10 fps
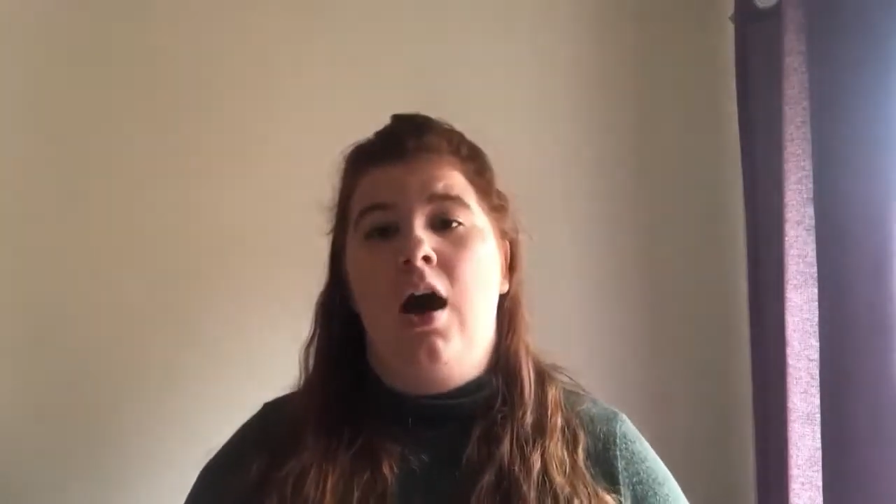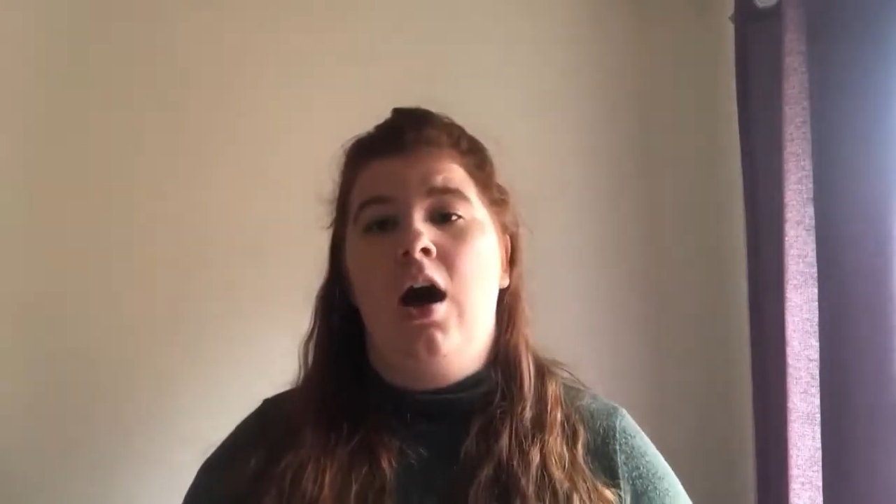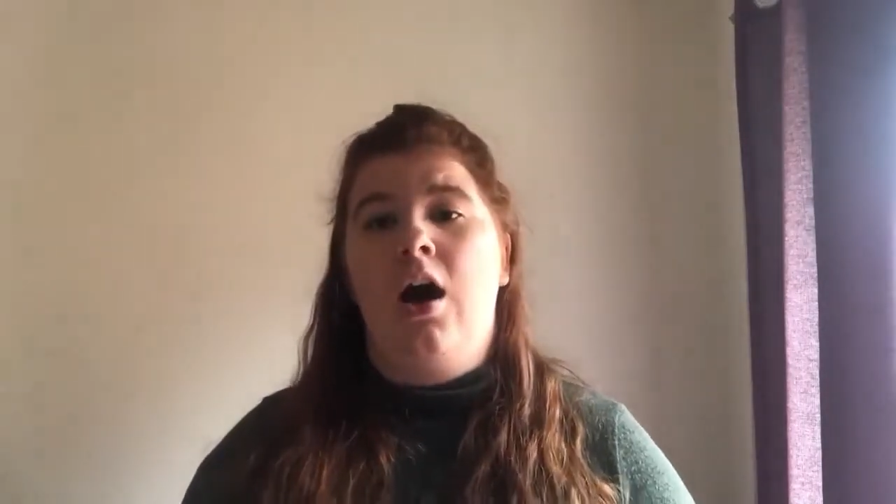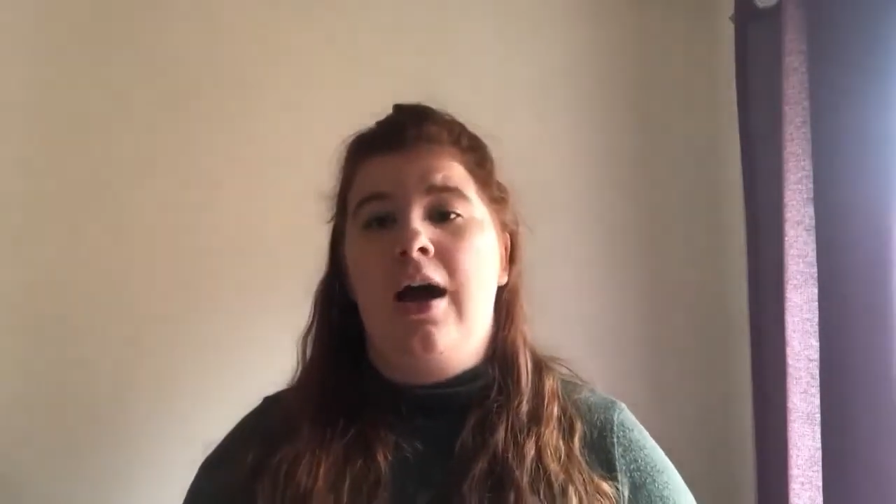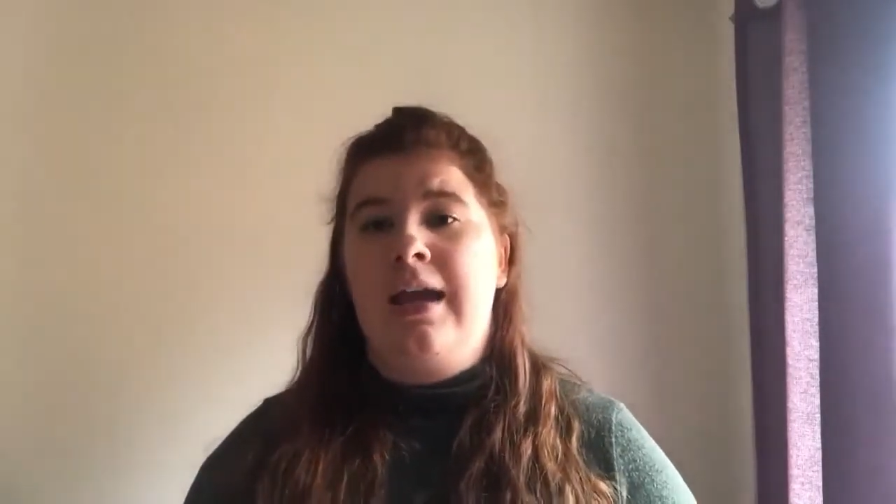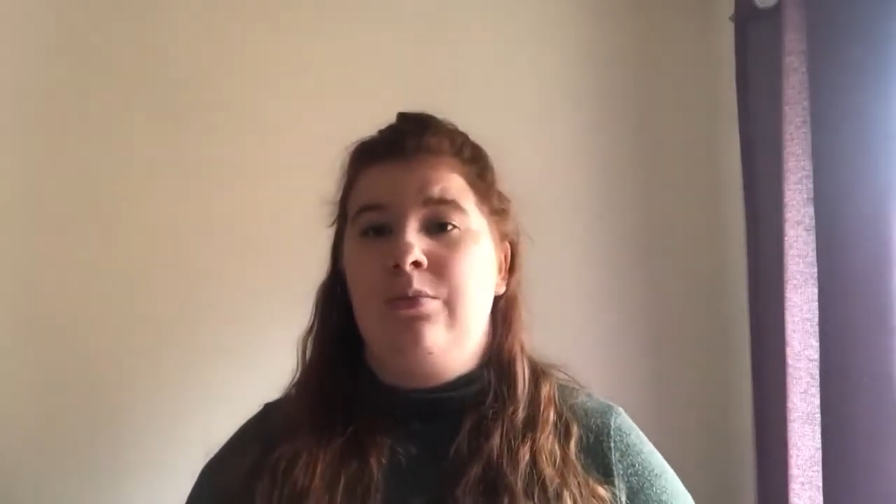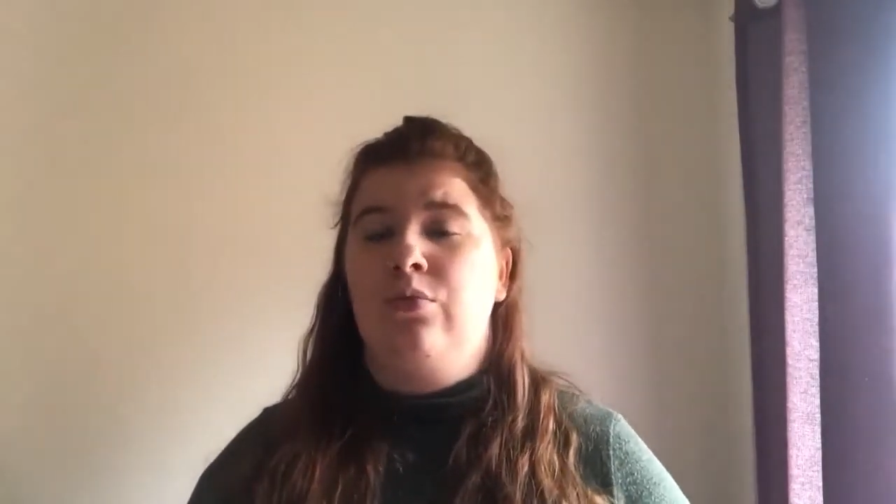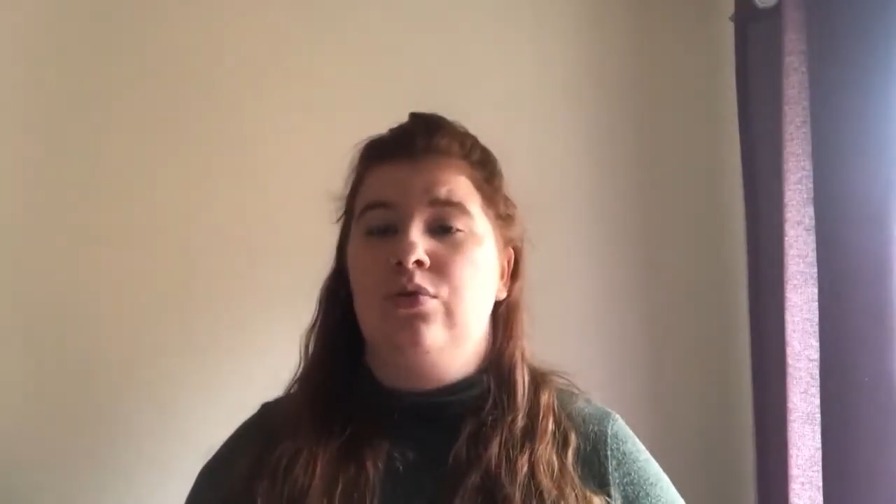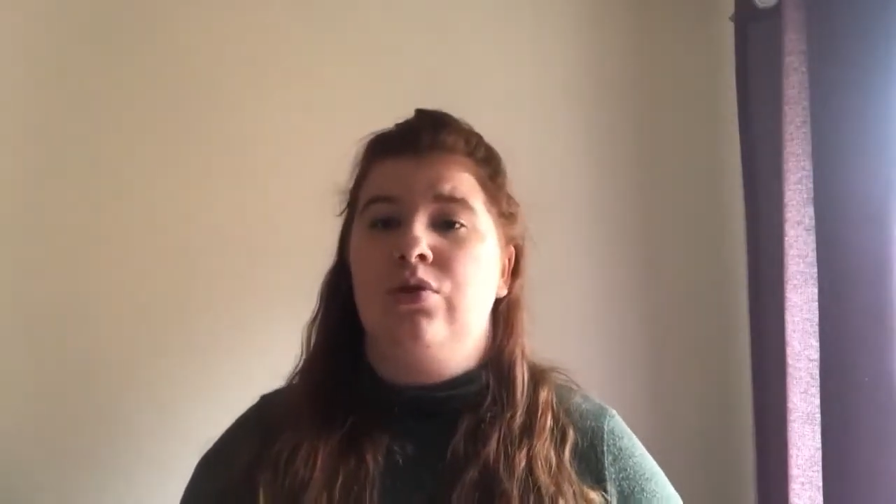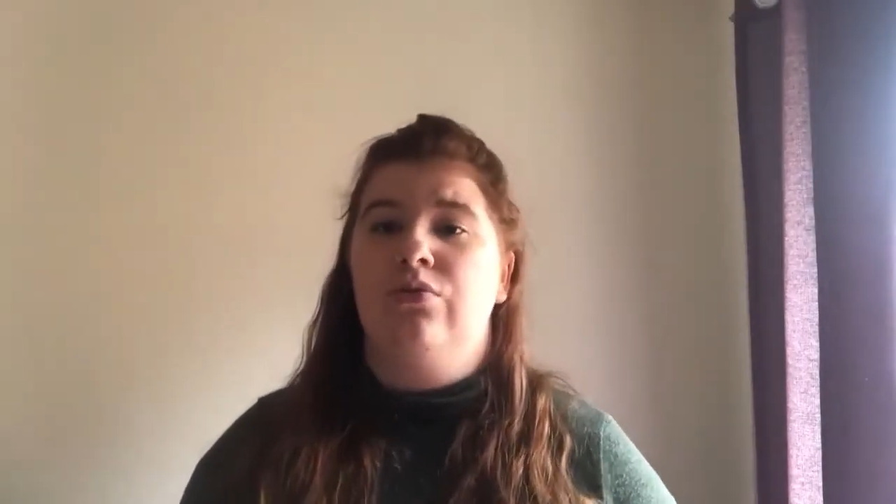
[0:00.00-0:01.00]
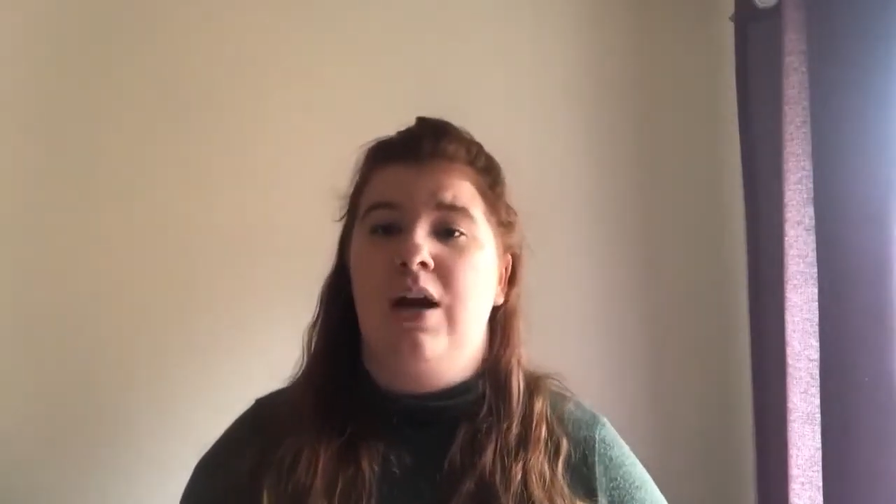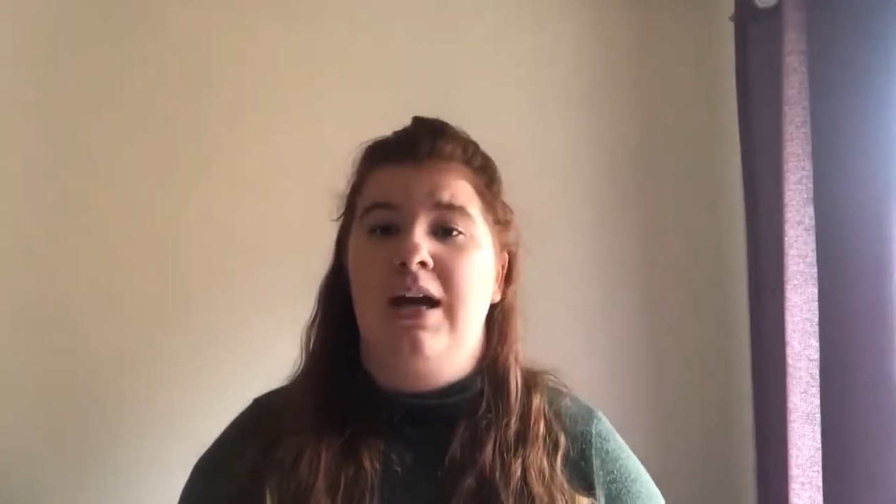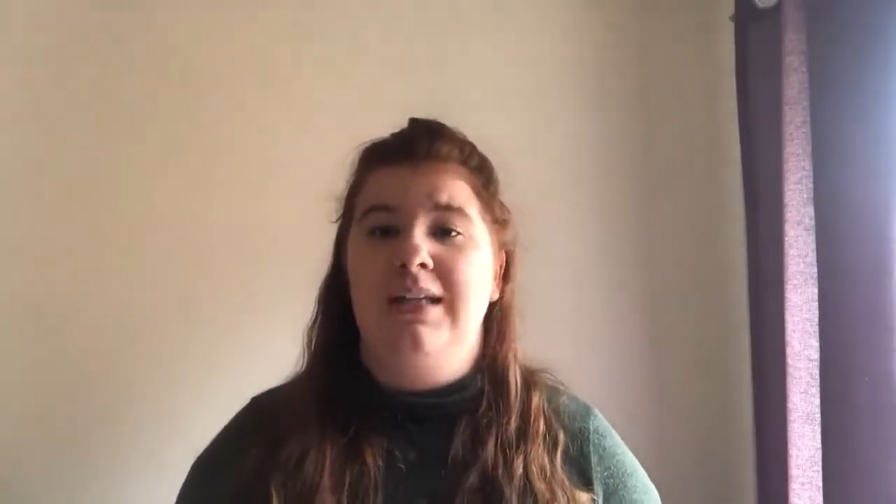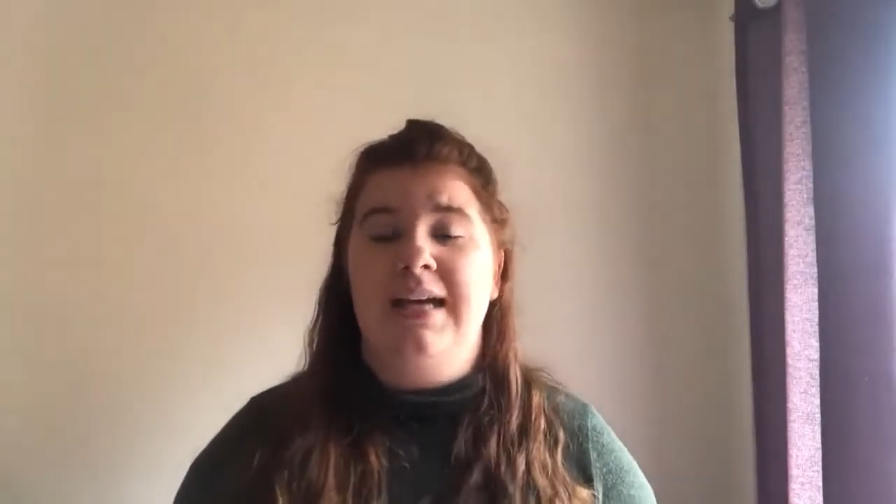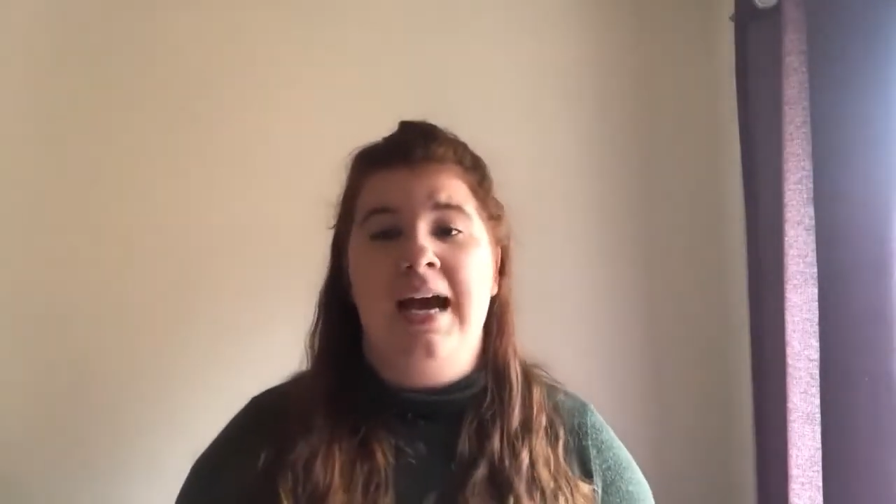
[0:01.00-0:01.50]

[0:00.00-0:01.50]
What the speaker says: are able to ride